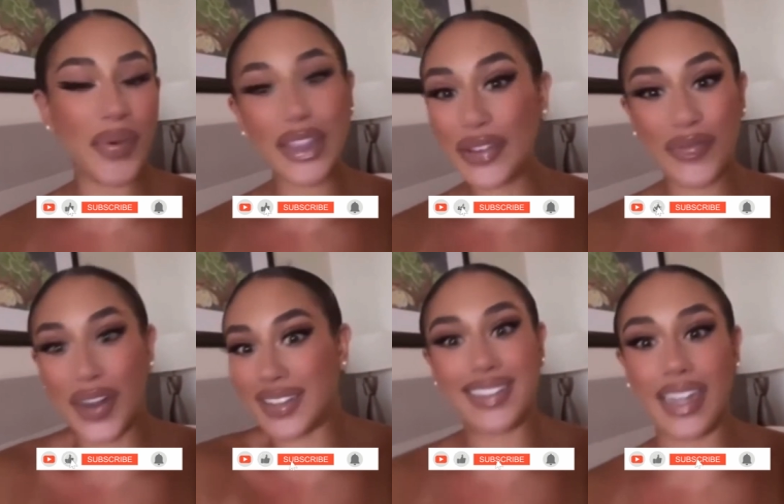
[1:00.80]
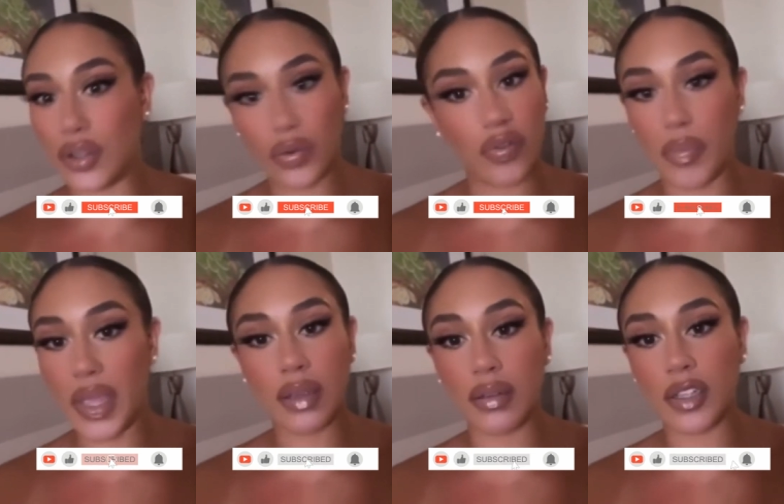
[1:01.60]
That does do for
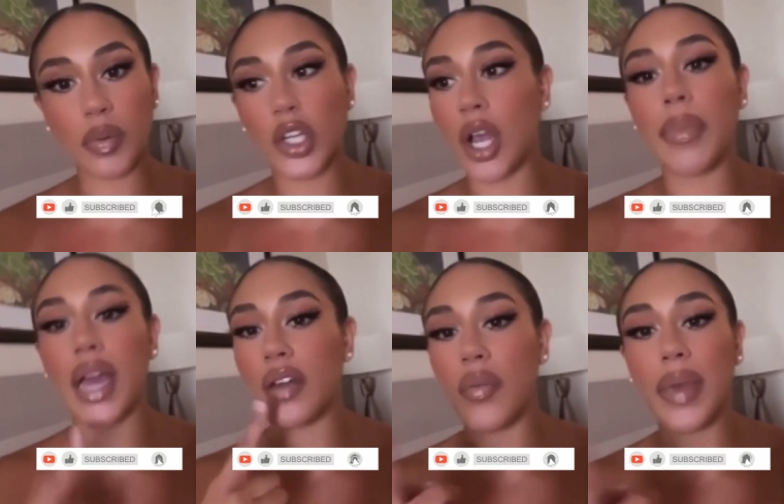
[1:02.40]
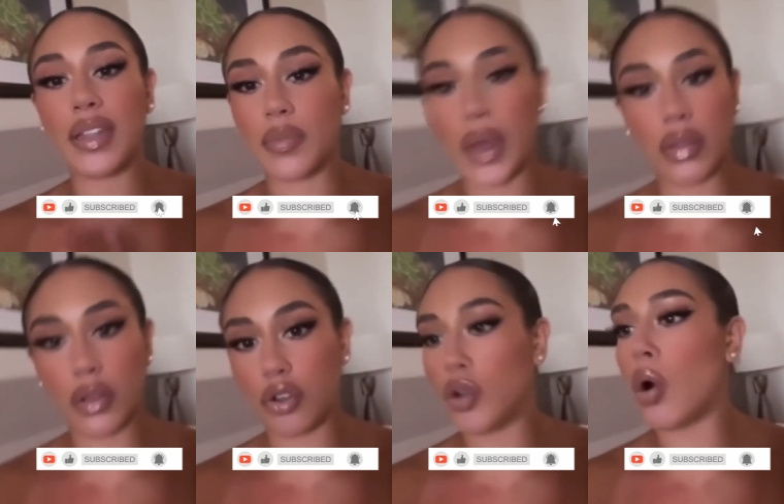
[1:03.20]
me, especially coming out of a man's mouth,
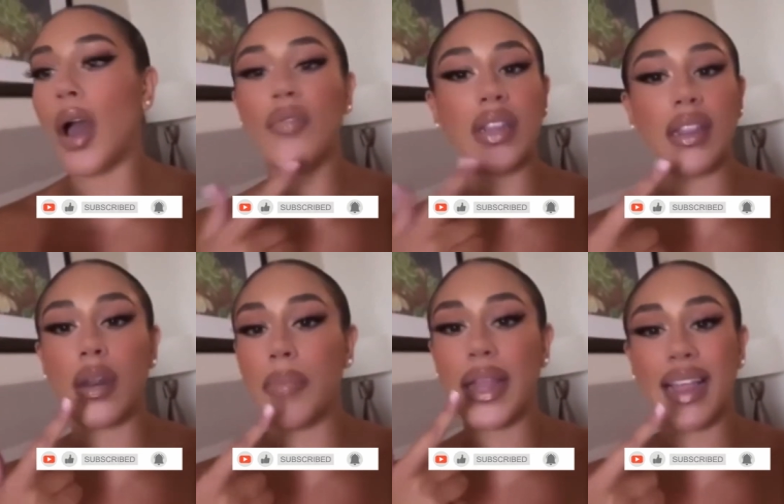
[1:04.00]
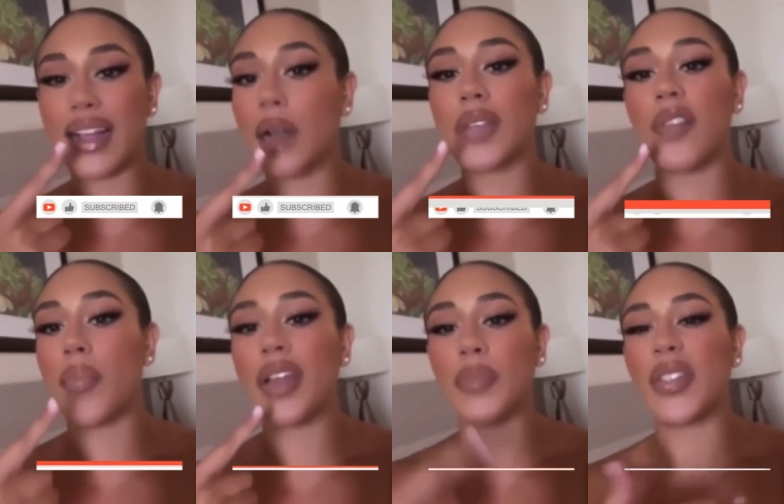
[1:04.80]
because you know everything that a man that comes out
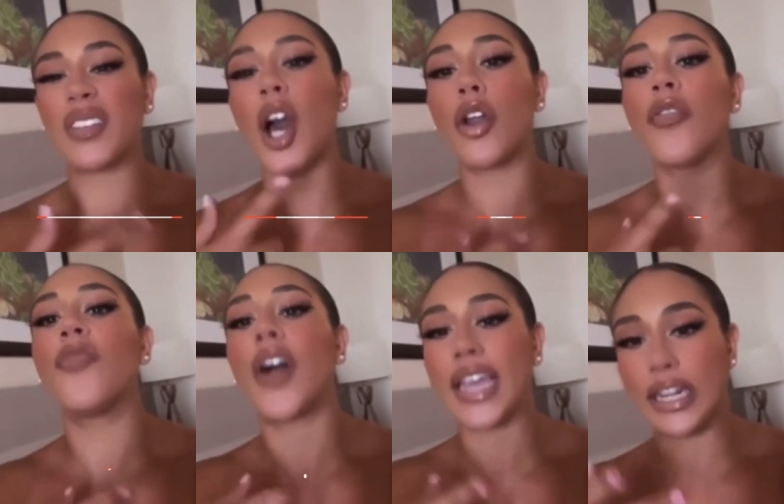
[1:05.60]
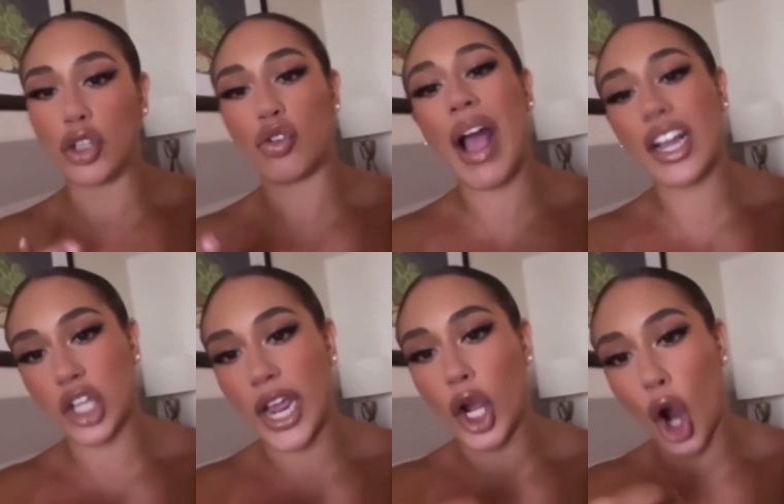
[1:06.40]
of a man's mouth is utter fucking
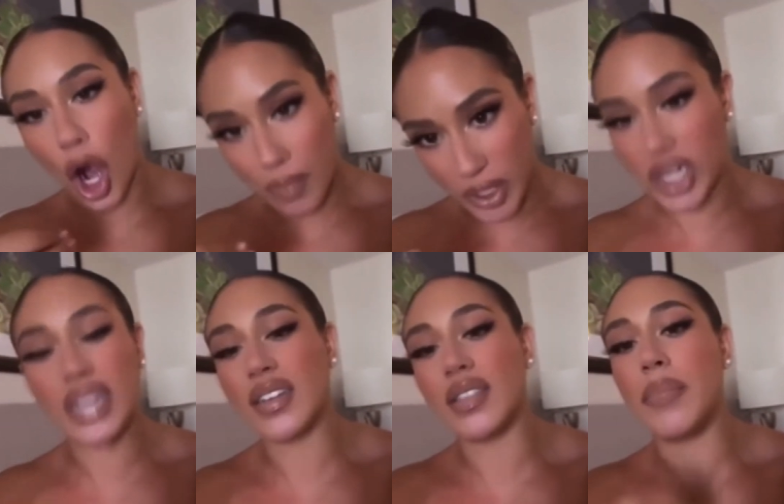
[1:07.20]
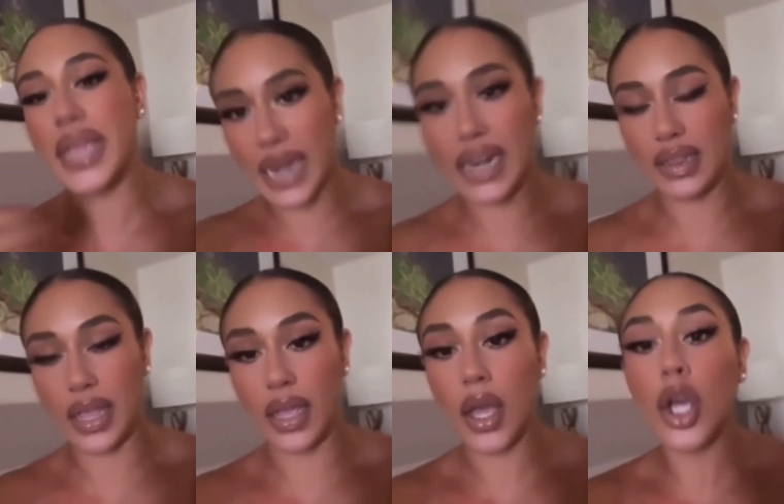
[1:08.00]
trash and garbage, and it doesn't mean
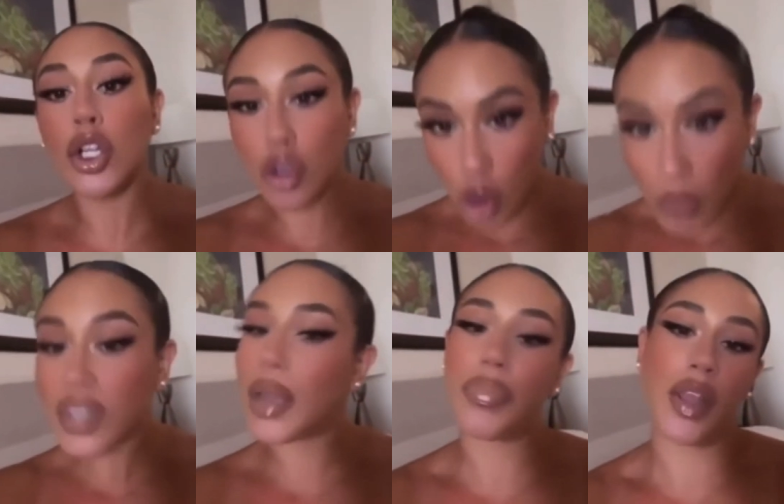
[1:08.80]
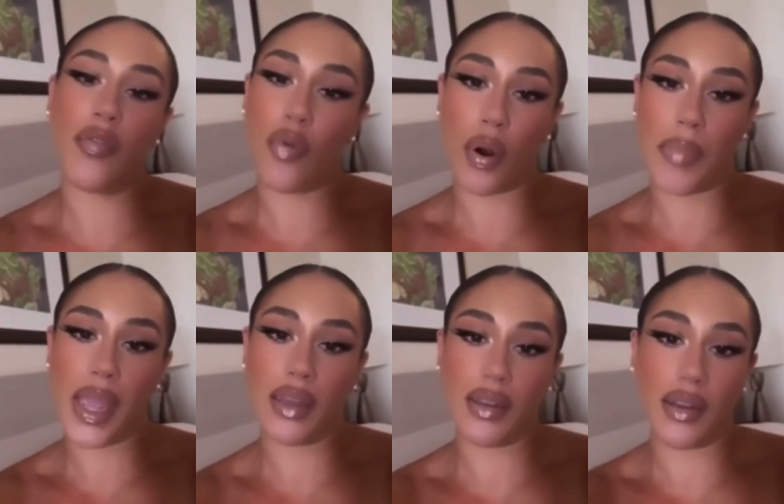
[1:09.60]
anything. Do something for
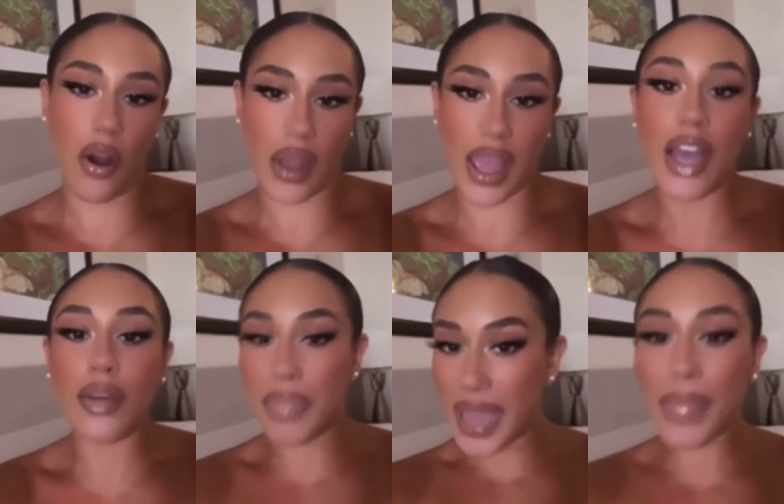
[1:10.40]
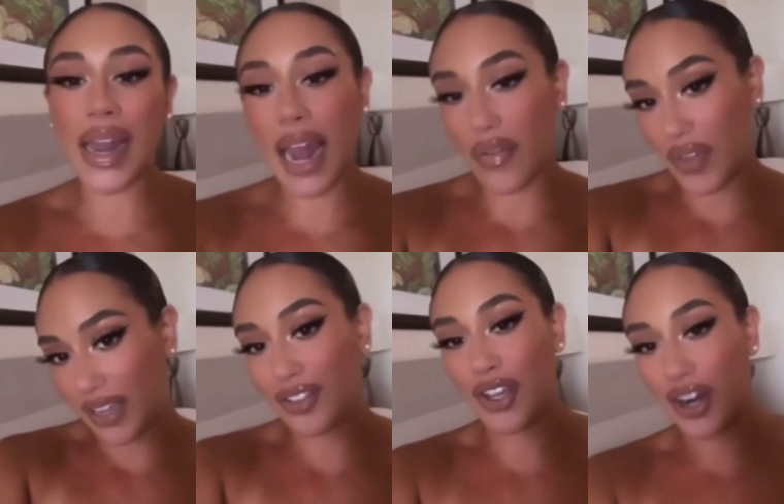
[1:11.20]
me, okay? Make my life
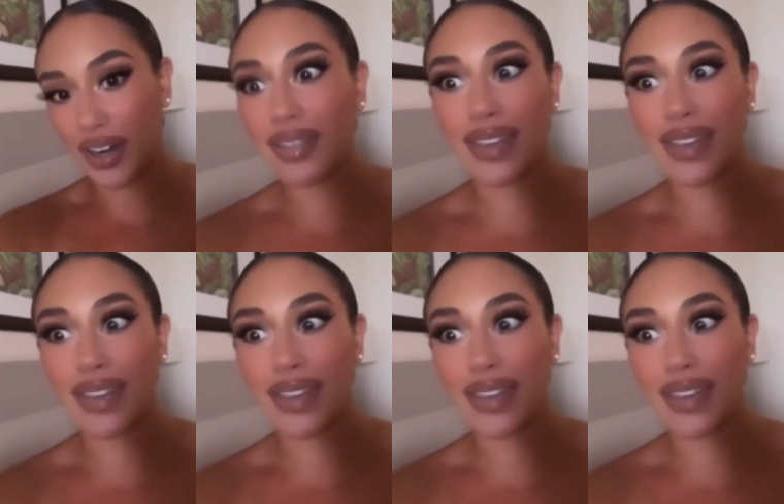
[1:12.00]
easier.